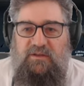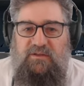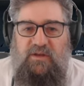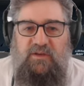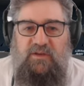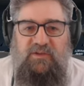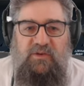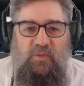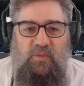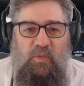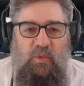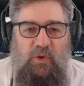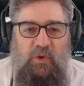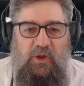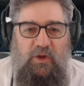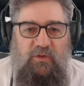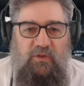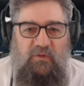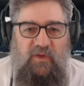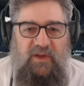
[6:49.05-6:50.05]
doesn't
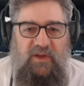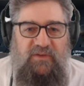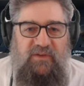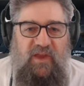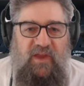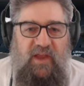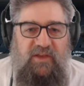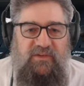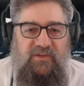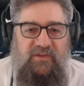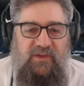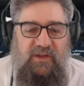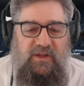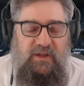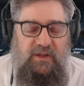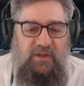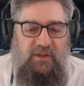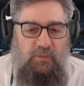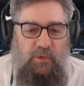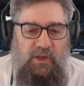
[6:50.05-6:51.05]
work
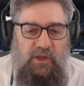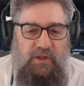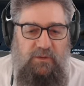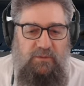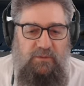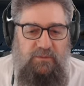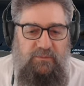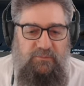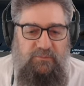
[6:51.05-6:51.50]
fantastically well.